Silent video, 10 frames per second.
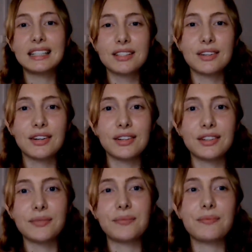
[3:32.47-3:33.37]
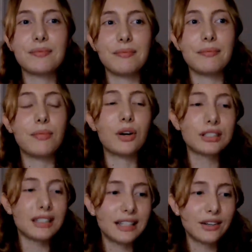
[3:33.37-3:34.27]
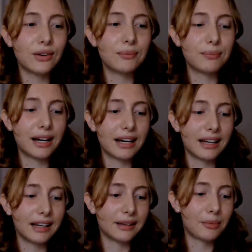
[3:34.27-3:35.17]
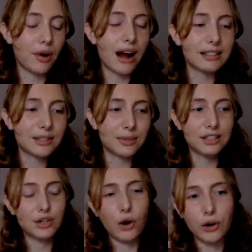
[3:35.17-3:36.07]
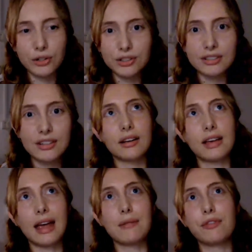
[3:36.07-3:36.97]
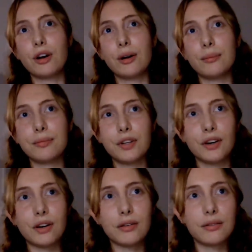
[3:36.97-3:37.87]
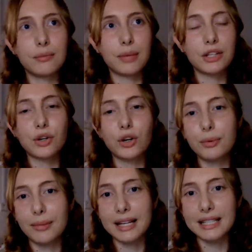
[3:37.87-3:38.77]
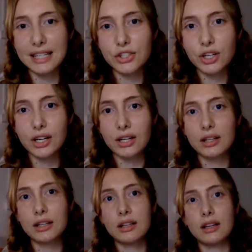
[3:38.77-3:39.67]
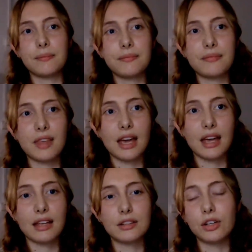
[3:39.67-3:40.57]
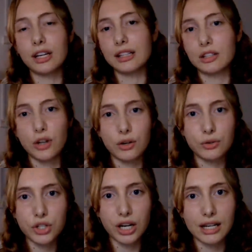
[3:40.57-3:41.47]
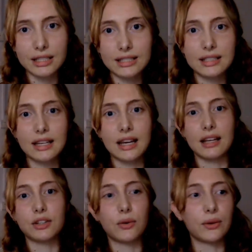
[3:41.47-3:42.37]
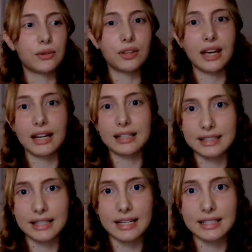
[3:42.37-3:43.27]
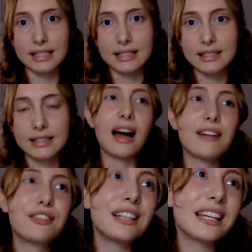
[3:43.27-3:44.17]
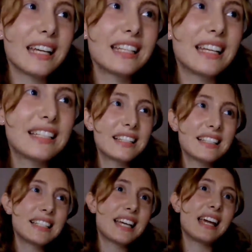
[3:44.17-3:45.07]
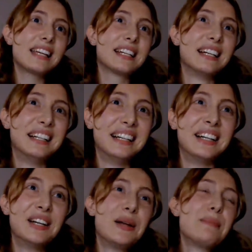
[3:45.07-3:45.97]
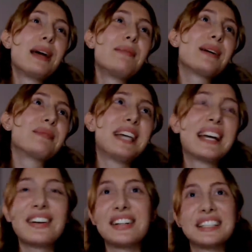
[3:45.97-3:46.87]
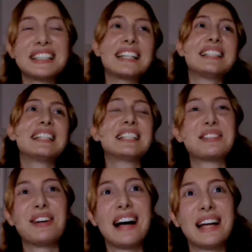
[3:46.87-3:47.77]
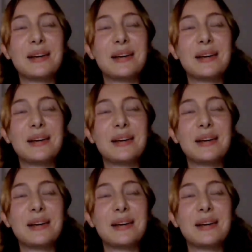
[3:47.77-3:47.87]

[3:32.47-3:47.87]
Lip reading: So mostly my practice with tones it came from, being taught by my teacher and looking at the tonal charts and going through the exercises. I feel like it doesn't take, maybe I'm saying, oh, it's easy, it's fine.